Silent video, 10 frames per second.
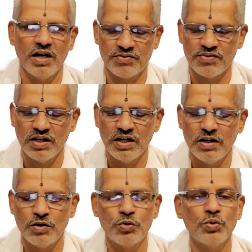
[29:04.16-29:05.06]
us
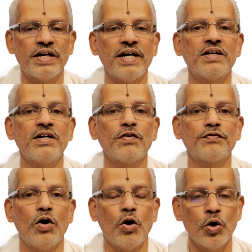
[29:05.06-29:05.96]
to get rid of
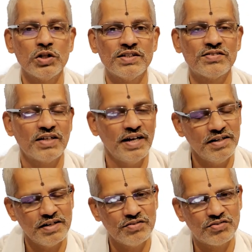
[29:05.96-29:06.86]
all these
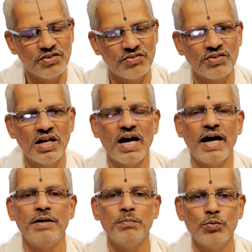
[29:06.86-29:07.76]
hindrances
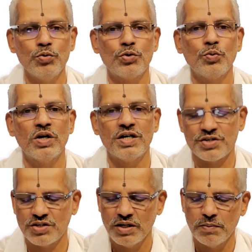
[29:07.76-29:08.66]
and move
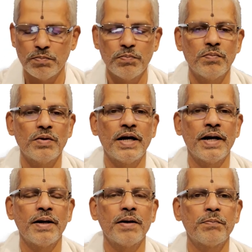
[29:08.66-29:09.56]
towards
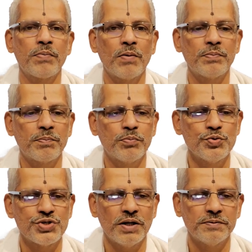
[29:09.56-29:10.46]
a proper
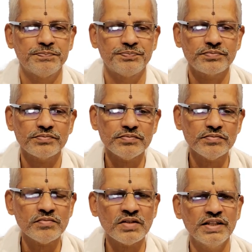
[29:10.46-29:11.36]
puja.
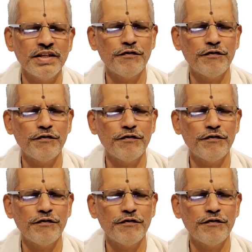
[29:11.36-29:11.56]
The